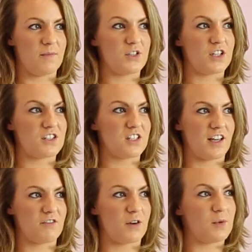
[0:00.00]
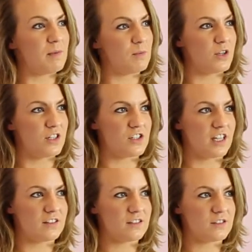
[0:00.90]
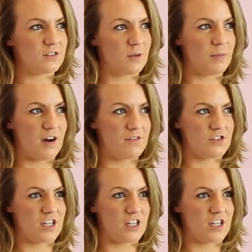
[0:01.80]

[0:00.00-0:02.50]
just to give a wee bit more interest to a part of a